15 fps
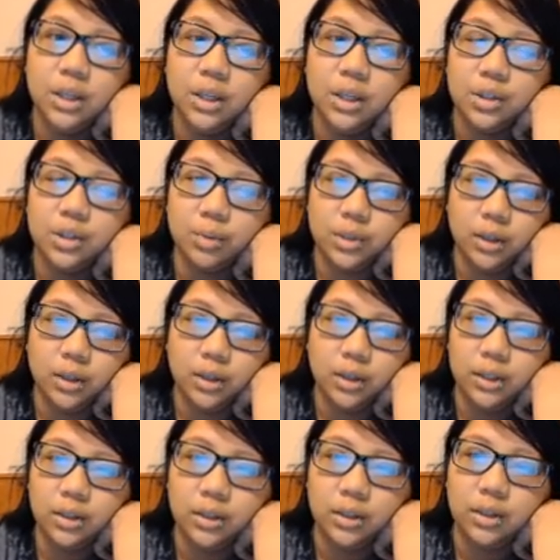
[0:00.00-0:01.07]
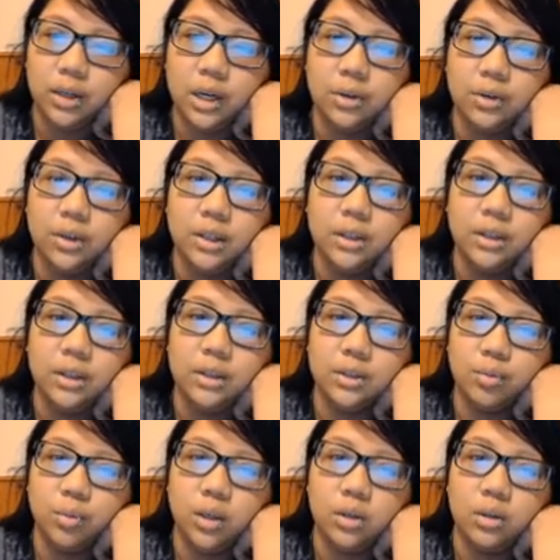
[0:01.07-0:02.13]
So we're starting here. I already did this
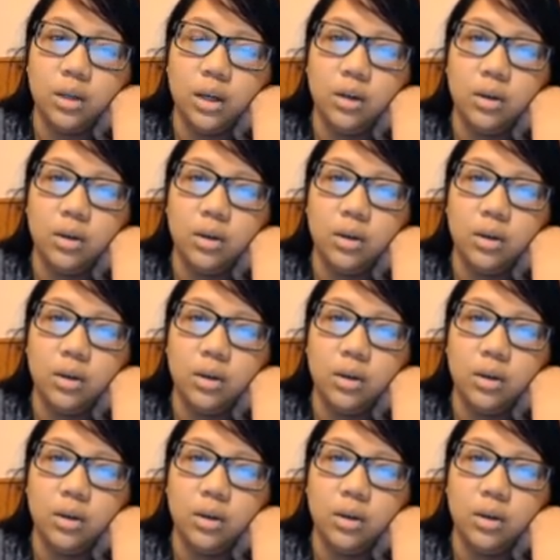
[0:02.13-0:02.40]
one.